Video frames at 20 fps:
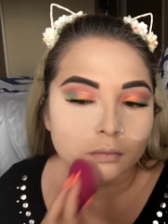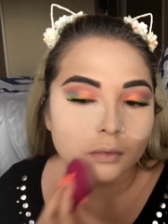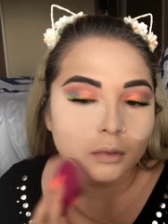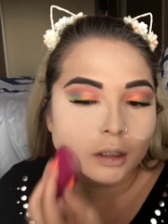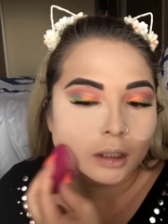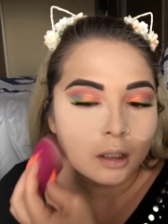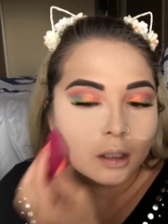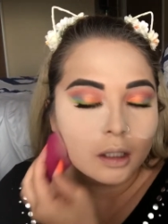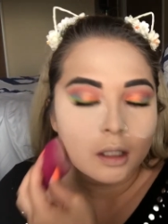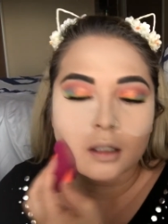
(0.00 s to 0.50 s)

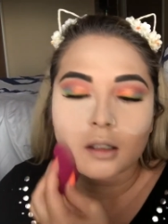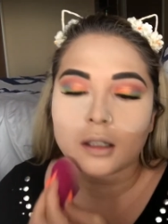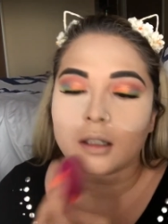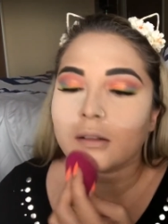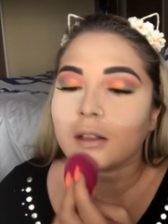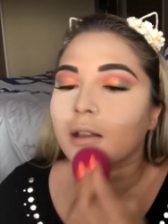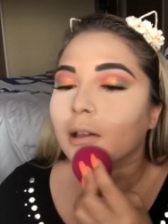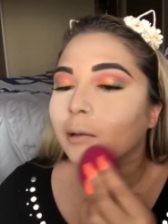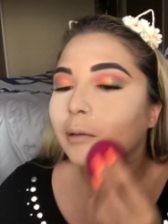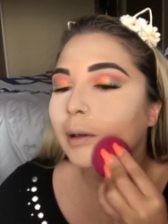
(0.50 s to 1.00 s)
And then
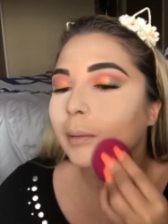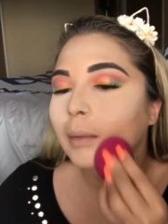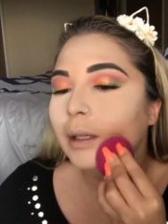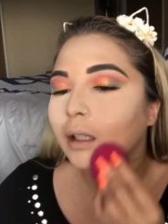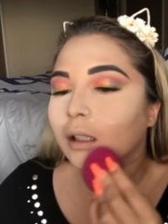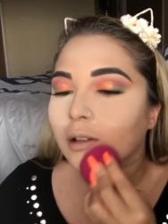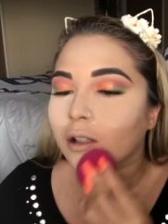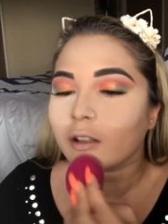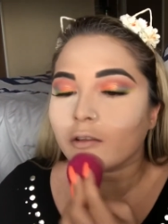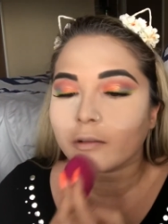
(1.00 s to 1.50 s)
just the
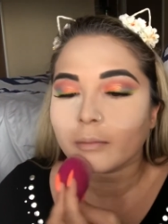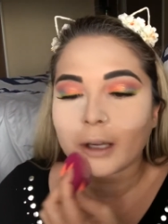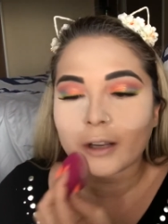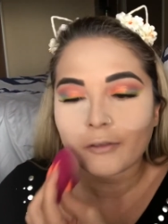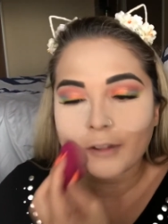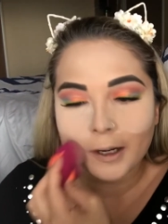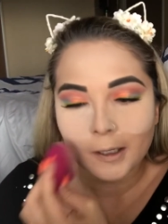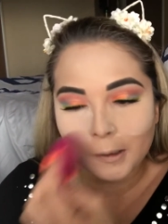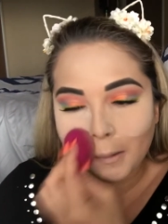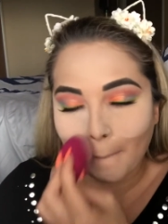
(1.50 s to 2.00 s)
remainder of my
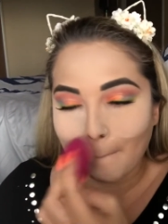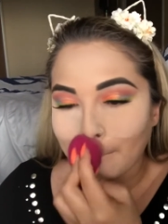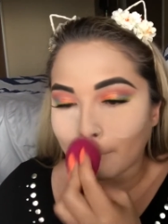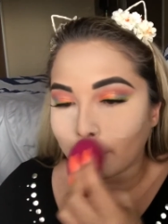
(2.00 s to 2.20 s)
face.